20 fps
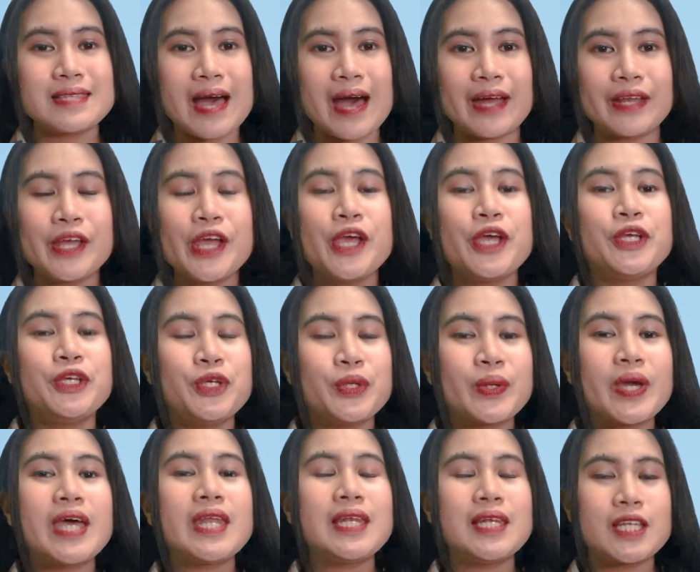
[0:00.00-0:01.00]
that you
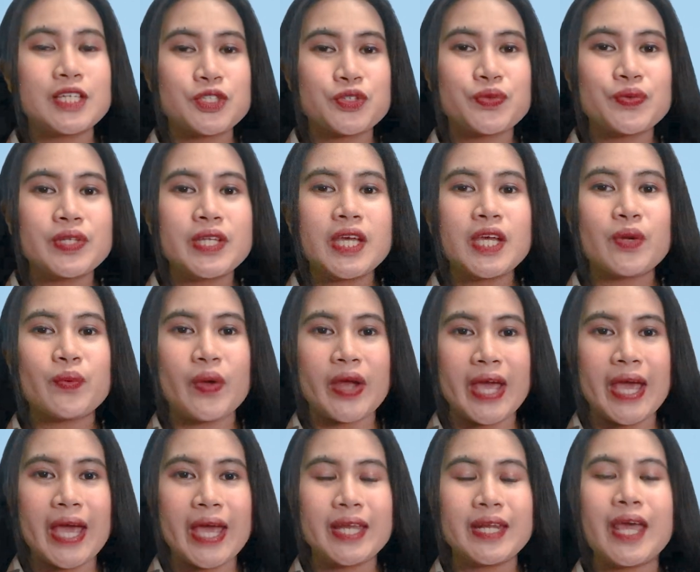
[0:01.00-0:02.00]
can literally
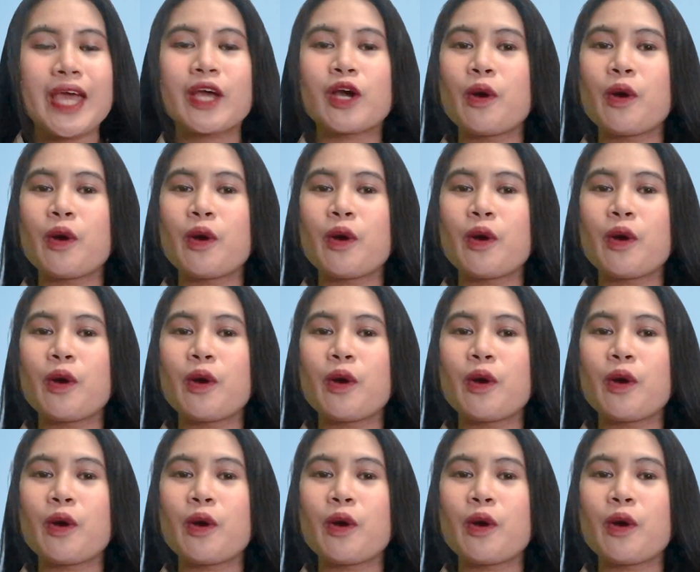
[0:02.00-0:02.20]
create a